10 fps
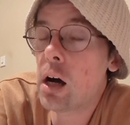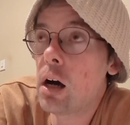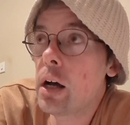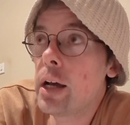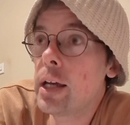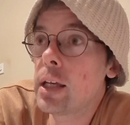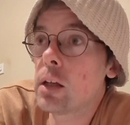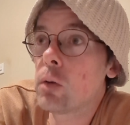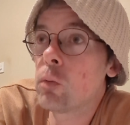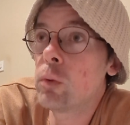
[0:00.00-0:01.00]

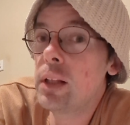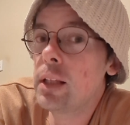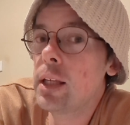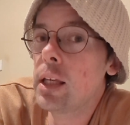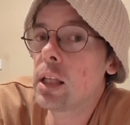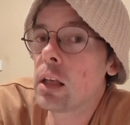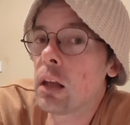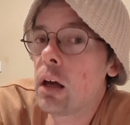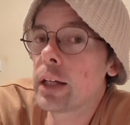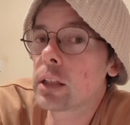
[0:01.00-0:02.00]
I really
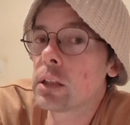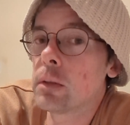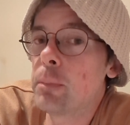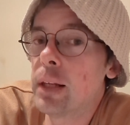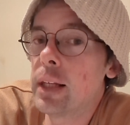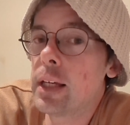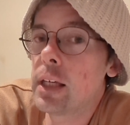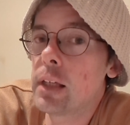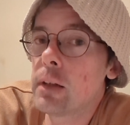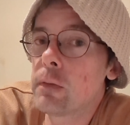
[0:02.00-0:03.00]
like to
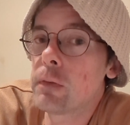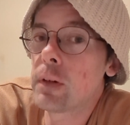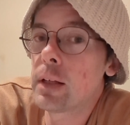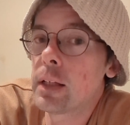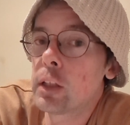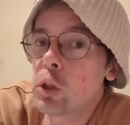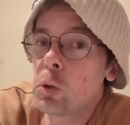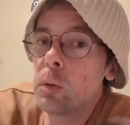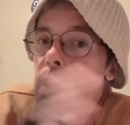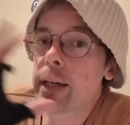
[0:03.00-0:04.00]
believe
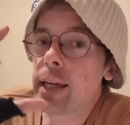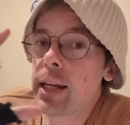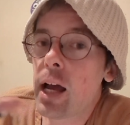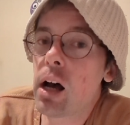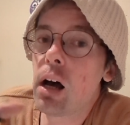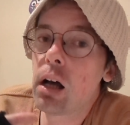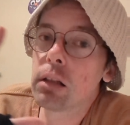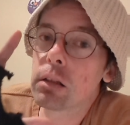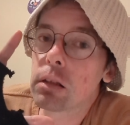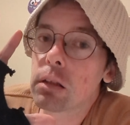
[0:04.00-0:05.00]
to like
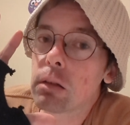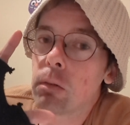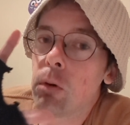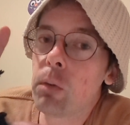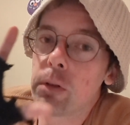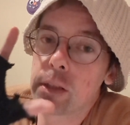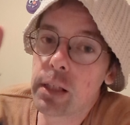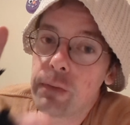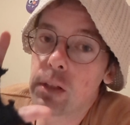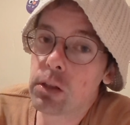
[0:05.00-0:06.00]
enhance what was
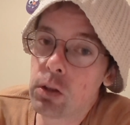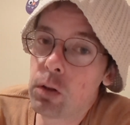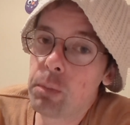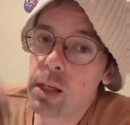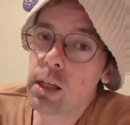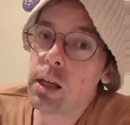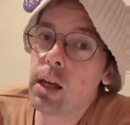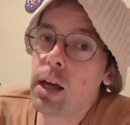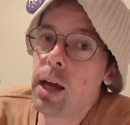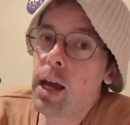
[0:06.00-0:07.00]
given to me
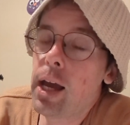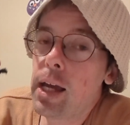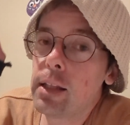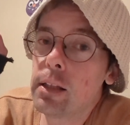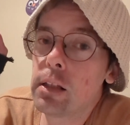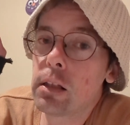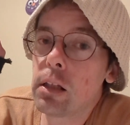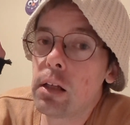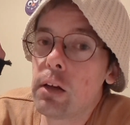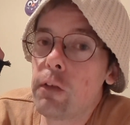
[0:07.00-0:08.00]
and
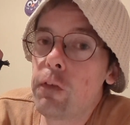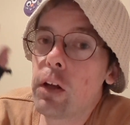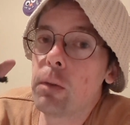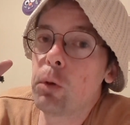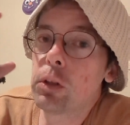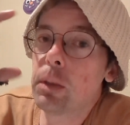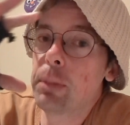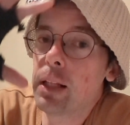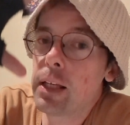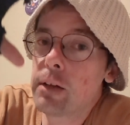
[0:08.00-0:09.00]
furthermore to
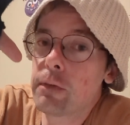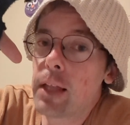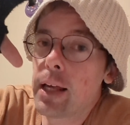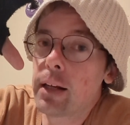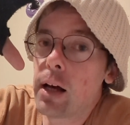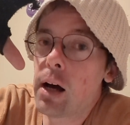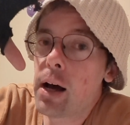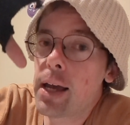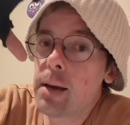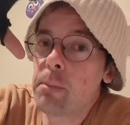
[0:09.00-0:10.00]
believe that
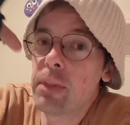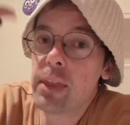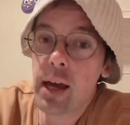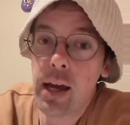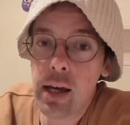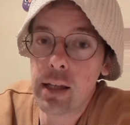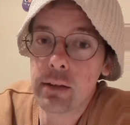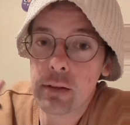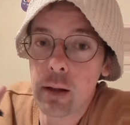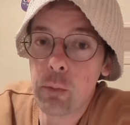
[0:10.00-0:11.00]
I am there
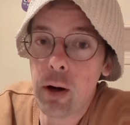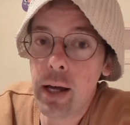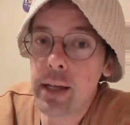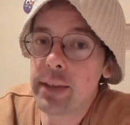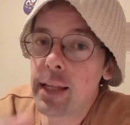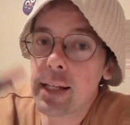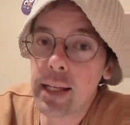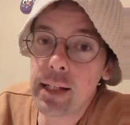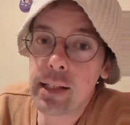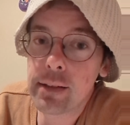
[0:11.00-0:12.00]
in some way and that
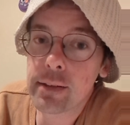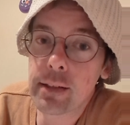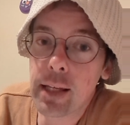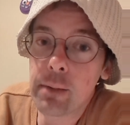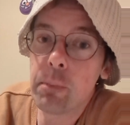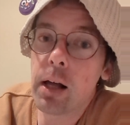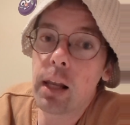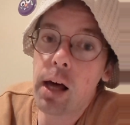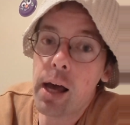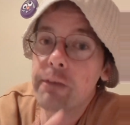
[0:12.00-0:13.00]
it is in my
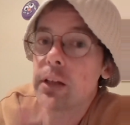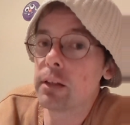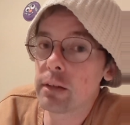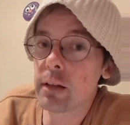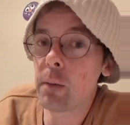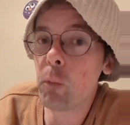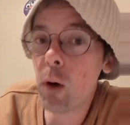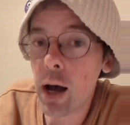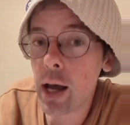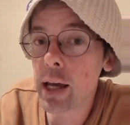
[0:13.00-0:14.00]
life in some
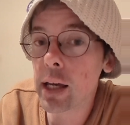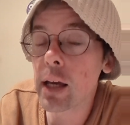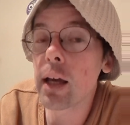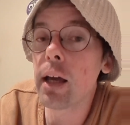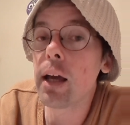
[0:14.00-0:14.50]
way